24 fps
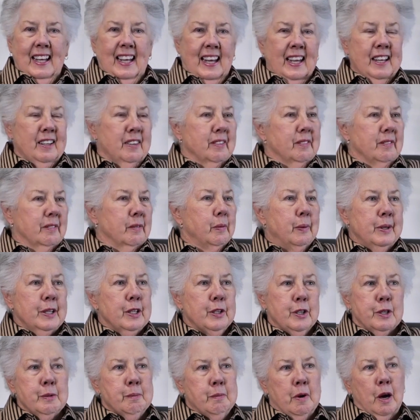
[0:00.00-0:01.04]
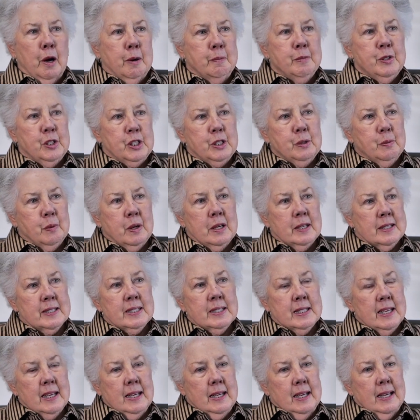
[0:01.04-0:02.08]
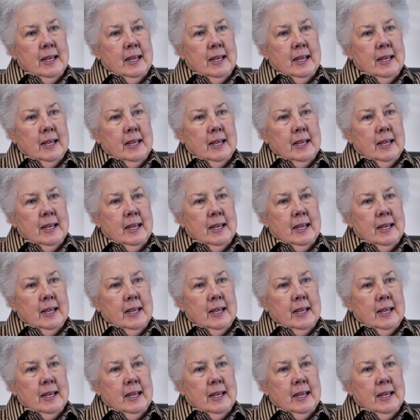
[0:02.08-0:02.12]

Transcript: and what a good mom she was.